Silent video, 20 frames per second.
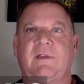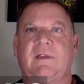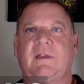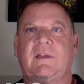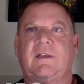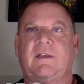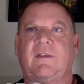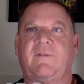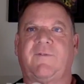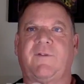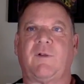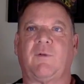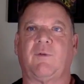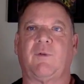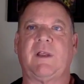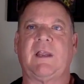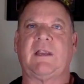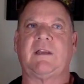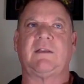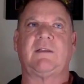if you
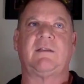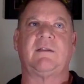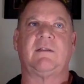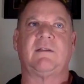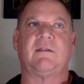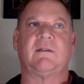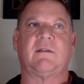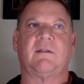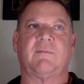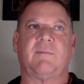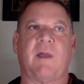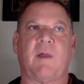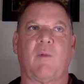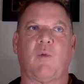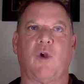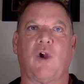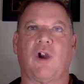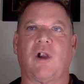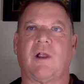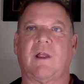read my
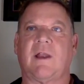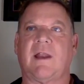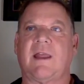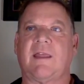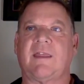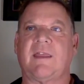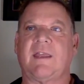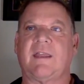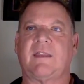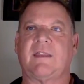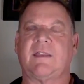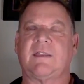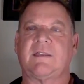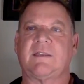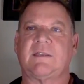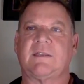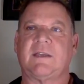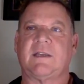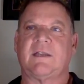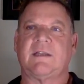work, and I think
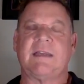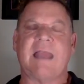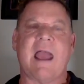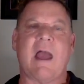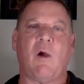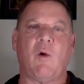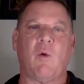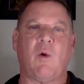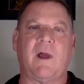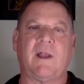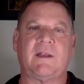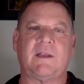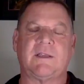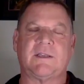that Now What?